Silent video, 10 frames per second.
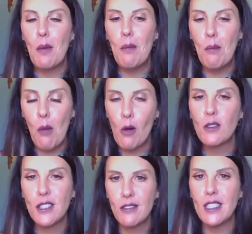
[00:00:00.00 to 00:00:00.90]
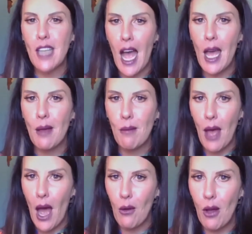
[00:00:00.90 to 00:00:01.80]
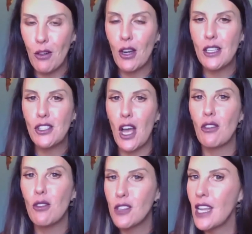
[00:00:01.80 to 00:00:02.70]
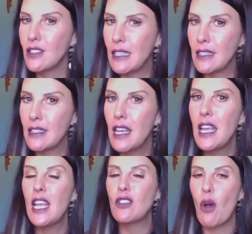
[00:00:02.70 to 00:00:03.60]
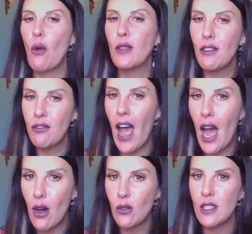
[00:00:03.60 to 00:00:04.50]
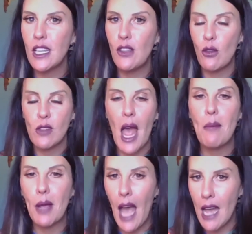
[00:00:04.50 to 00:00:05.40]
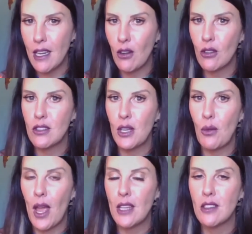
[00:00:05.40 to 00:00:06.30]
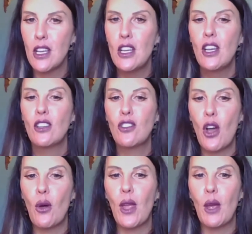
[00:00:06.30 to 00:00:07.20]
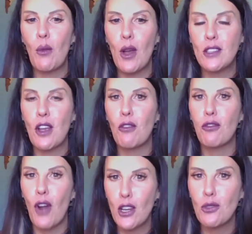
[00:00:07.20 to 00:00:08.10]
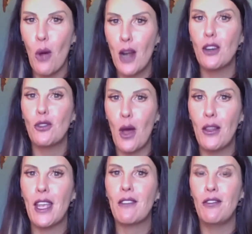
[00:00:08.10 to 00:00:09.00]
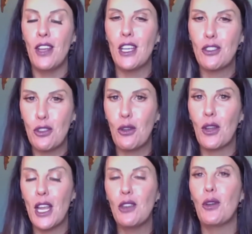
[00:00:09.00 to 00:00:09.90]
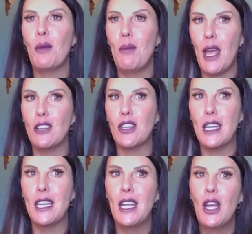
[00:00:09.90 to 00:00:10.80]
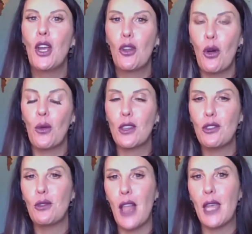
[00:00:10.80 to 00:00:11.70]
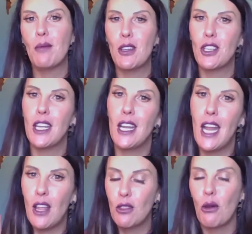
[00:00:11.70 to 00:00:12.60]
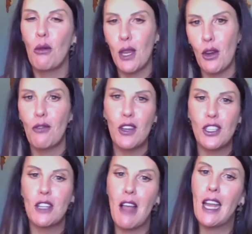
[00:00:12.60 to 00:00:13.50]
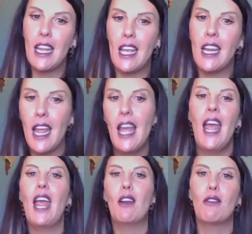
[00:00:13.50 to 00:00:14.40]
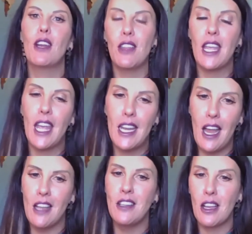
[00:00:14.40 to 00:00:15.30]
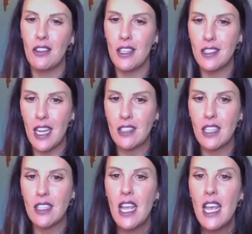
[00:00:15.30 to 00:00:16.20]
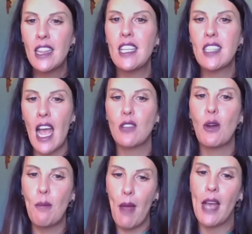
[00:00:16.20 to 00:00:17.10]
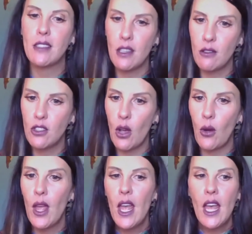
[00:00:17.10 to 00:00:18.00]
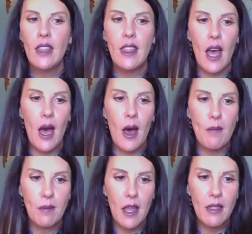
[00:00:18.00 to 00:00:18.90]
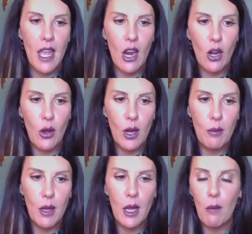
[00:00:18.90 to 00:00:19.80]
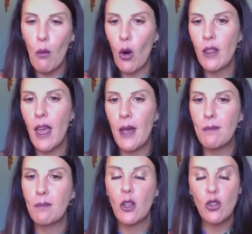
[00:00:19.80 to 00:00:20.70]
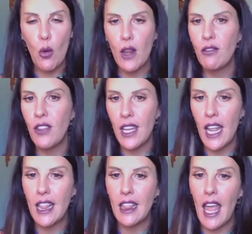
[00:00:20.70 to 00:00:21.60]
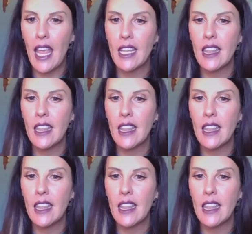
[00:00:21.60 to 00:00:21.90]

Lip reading: Most of the time, however, dunkleostasis is only found in those epicontinental seaways. So it was a freshwater dwelling fish. So can you imagine going to Lake Michigan and throwing your fishing line in and reeling in a dunkleostasis? These guys are massive. So they are going to be more than 20 feet in length.